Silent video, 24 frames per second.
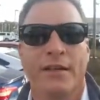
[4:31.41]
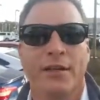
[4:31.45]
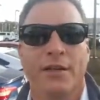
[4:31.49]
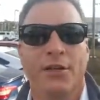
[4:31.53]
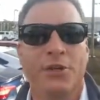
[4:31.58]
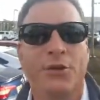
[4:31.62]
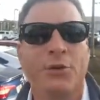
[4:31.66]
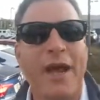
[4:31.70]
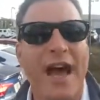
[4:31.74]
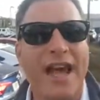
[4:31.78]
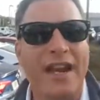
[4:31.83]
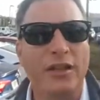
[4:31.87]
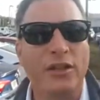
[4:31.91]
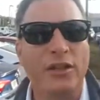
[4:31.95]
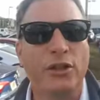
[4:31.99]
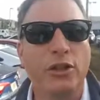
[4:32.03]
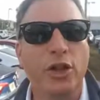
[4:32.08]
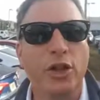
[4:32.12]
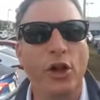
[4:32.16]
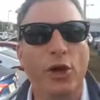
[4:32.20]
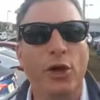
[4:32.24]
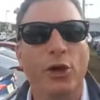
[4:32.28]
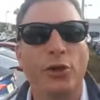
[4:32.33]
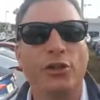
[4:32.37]
You got to
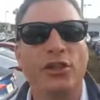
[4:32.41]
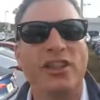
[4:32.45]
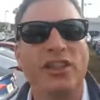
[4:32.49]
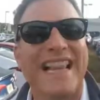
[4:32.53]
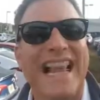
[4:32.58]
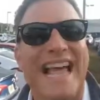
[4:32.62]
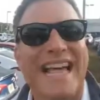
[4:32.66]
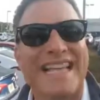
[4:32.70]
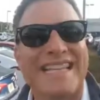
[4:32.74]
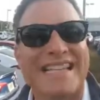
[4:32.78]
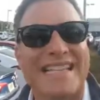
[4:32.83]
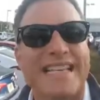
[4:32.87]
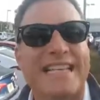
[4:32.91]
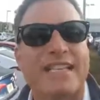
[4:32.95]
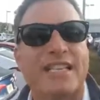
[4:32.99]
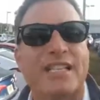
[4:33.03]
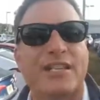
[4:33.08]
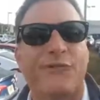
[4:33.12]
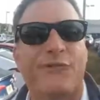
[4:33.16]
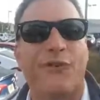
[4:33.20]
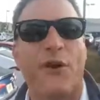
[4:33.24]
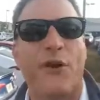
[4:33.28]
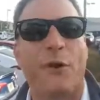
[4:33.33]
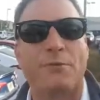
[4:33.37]
learn lessons
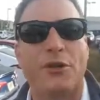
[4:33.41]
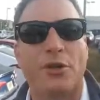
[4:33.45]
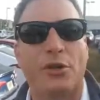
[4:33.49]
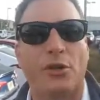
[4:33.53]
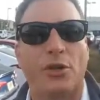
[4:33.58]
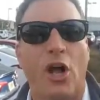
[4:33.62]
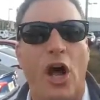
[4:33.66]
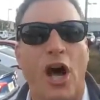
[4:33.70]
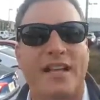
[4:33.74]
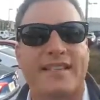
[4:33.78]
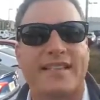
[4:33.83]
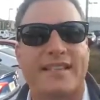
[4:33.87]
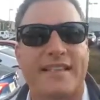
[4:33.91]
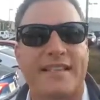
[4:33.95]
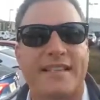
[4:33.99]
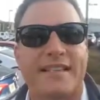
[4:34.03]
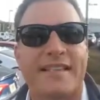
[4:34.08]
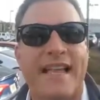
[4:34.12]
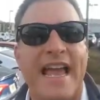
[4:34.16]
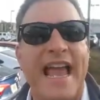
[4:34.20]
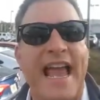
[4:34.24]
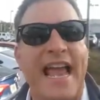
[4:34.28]
from your losses,